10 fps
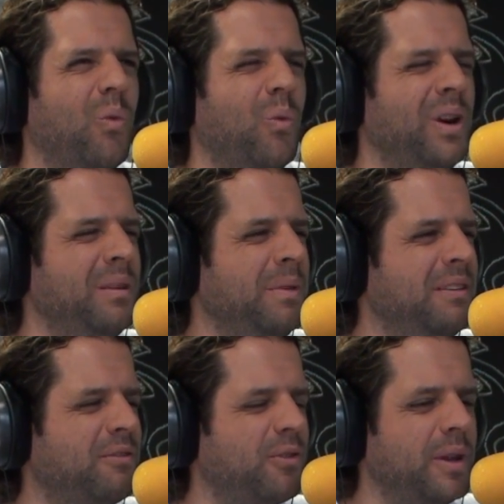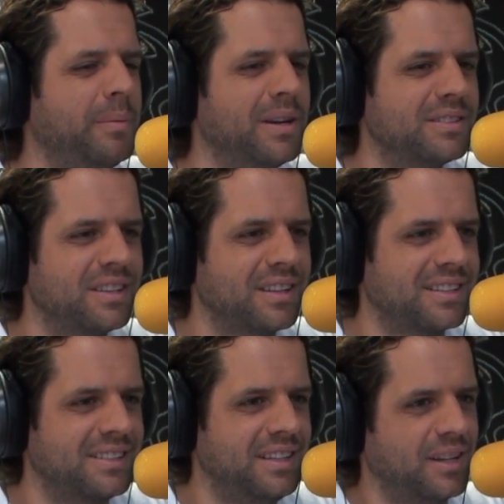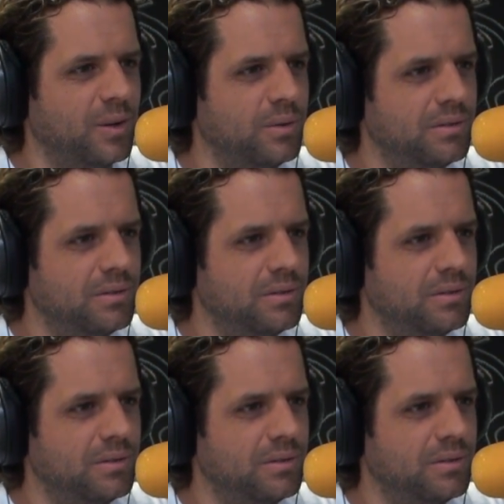What do you mean free beers at the casino?